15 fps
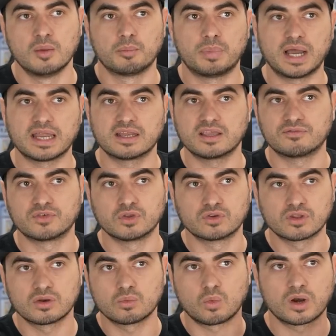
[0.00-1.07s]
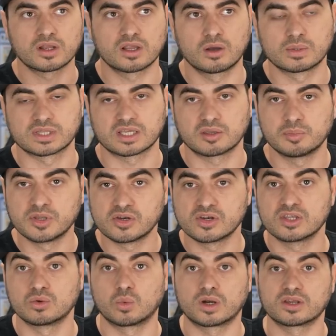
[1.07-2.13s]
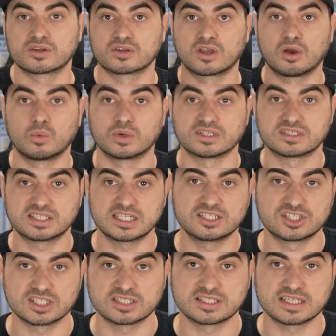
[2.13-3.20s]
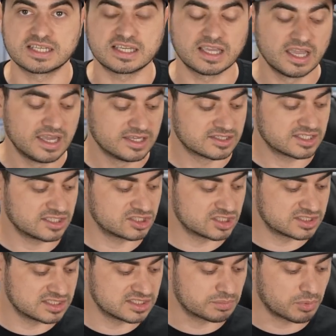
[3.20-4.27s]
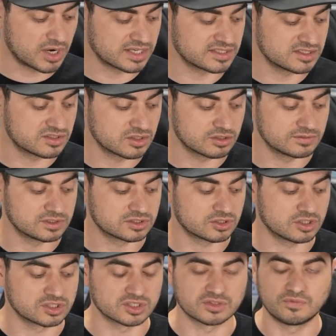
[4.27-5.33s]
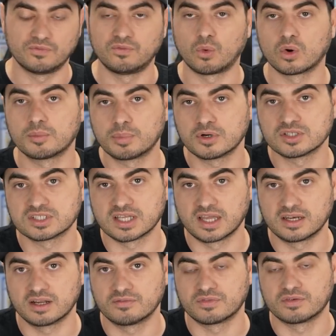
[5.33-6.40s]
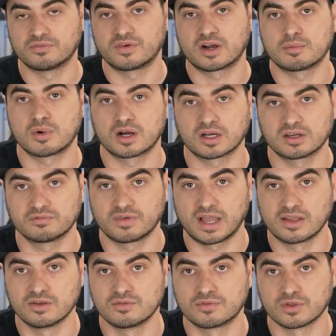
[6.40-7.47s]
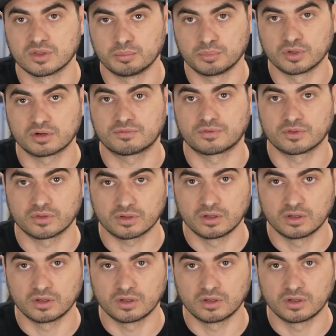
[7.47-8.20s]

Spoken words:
But if you didn't want to go with the community, you wanted to go with CGC. CGC's pressing service charges 4% of the fair market value for the book for